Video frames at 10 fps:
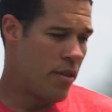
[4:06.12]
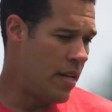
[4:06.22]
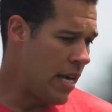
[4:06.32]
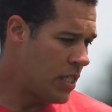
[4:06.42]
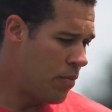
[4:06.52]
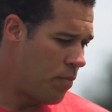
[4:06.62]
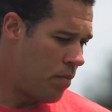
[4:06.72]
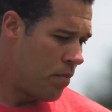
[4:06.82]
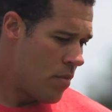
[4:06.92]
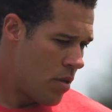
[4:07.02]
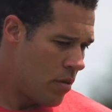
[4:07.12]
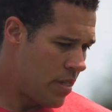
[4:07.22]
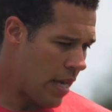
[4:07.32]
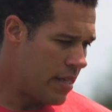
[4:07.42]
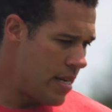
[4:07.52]
The next
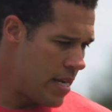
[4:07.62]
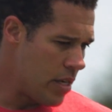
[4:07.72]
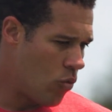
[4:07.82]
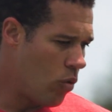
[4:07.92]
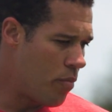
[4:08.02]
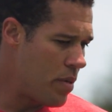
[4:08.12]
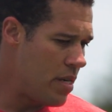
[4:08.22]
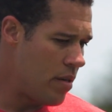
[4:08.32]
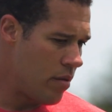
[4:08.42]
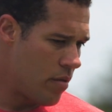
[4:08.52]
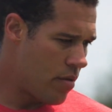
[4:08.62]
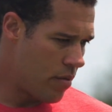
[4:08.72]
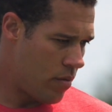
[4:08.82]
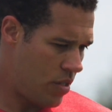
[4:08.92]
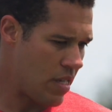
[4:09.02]
technique will be
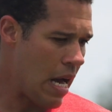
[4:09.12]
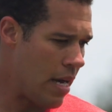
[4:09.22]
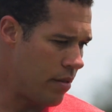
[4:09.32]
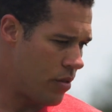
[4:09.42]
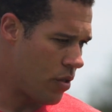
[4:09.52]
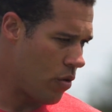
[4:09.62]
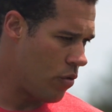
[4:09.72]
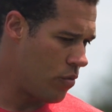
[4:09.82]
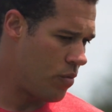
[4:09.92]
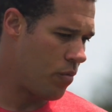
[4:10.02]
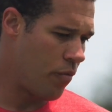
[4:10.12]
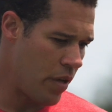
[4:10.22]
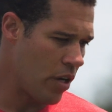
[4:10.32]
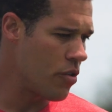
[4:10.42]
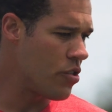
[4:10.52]
side. So
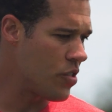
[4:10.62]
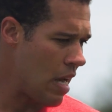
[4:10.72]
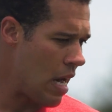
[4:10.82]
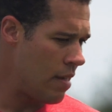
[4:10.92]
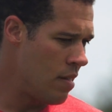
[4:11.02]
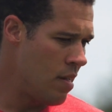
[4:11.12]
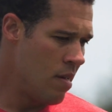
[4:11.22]
finning on your side,